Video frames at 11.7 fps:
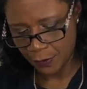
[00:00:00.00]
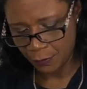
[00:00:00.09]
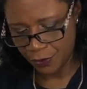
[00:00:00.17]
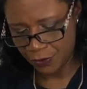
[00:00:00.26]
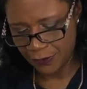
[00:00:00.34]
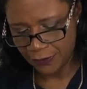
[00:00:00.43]

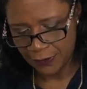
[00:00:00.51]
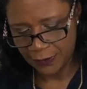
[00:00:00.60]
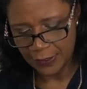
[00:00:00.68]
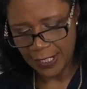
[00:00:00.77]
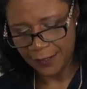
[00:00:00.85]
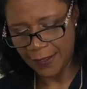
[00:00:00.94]
which is just
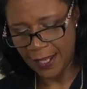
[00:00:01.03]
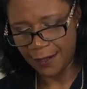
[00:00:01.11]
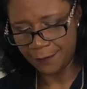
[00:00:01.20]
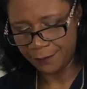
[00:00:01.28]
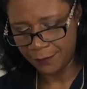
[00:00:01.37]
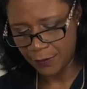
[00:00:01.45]
like that.
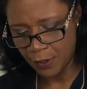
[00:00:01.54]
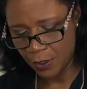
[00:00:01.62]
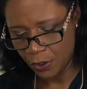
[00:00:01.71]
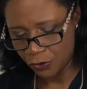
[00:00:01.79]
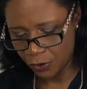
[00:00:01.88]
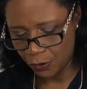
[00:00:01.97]

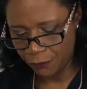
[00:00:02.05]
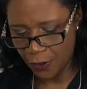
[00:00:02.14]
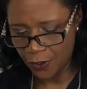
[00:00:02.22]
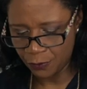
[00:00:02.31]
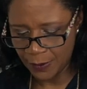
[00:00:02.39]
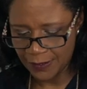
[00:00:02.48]
So
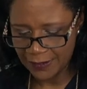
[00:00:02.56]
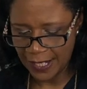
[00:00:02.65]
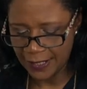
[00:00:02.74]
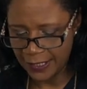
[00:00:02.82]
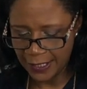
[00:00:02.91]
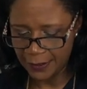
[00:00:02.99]
first we
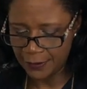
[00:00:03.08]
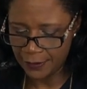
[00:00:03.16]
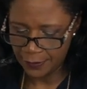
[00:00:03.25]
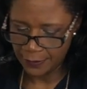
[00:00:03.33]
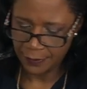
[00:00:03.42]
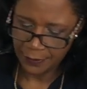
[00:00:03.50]
set it
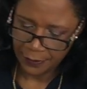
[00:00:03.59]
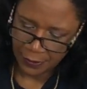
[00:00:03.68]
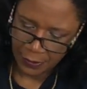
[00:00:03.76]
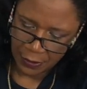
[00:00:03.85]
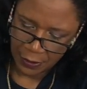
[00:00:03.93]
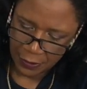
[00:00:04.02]

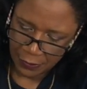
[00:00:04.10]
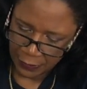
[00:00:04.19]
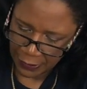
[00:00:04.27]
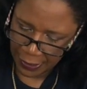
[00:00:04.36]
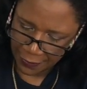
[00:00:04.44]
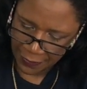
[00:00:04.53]

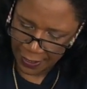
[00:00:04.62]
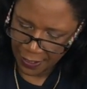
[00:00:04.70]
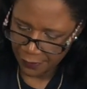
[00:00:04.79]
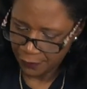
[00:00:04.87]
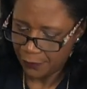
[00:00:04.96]
like that,